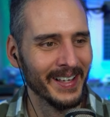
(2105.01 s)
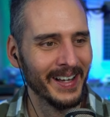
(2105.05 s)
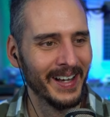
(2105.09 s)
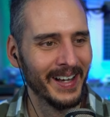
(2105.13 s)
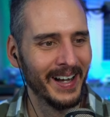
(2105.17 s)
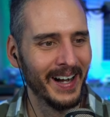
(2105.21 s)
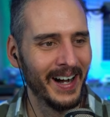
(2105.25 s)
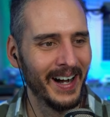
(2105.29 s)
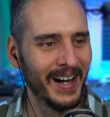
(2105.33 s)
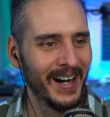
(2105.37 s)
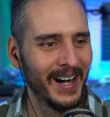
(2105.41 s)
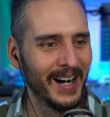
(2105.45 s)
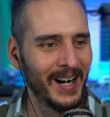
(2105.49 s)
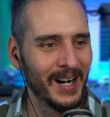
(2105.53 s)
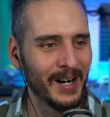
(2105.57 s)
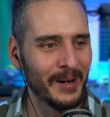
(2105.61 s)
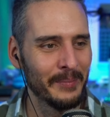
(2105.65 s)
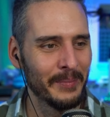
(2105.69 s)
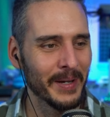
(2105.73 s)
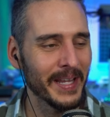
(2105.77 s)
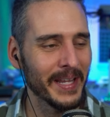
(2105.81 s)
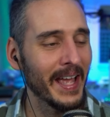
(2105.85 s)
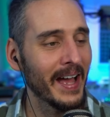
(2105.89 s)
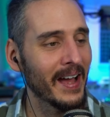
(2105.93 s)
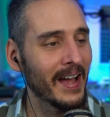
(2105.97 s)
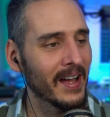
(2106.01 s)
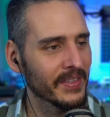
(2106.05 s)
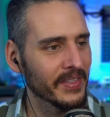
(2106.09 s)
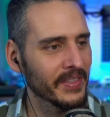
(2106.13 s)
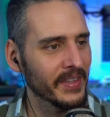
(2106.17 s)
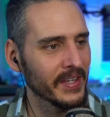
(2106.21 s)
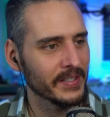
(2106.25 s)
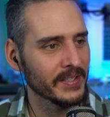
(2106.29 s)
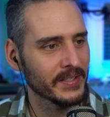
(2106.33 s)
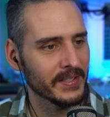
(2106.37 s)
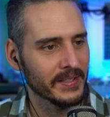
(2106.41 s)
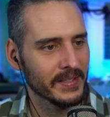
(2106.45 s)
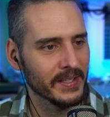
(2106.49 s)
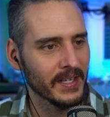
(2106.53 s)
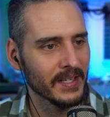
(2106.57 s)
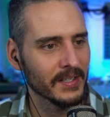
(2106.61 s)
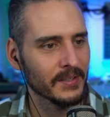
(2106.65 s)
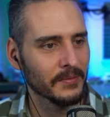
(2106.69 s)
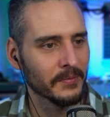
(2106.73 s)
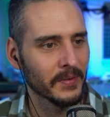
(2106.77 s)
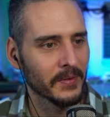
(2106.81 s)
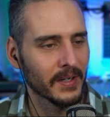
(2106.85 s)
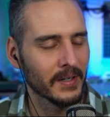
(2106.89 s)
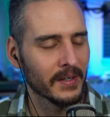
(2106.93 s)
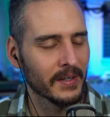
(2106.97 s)
Uh, but yeah, thanks, thanks
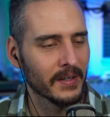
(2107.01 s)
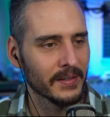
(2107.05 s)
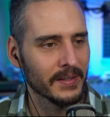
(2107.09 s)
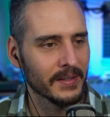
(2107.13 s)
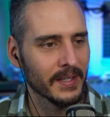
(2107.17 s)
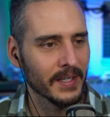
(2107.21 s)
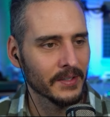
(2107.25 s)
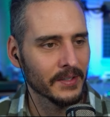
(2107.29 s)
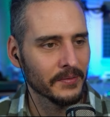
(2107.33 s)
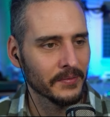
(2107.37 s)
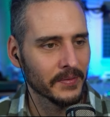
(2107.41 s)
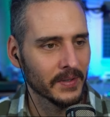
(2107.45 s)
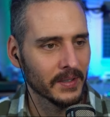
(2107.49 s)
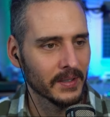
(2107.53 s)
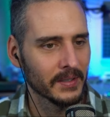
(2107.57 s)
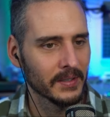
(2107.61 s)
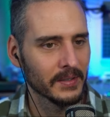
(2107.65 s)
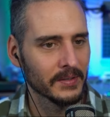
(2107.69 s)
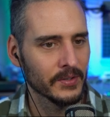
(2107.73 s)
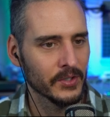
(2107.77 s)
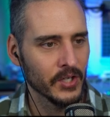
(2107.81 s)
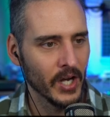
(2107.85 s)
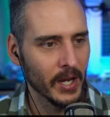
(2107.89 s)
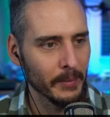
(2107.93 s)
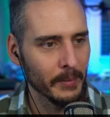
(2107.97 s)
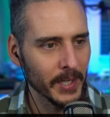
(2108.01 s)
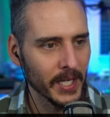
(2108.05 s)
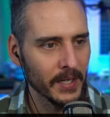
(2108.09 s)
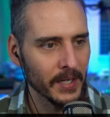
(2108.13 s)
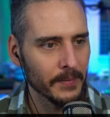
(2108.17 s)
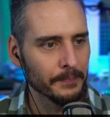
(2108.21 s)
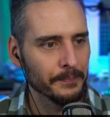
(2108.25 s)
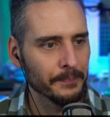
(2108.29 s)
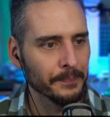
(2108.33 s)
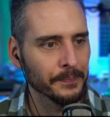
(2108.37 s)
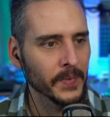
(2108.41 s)
for thanks for chiming in.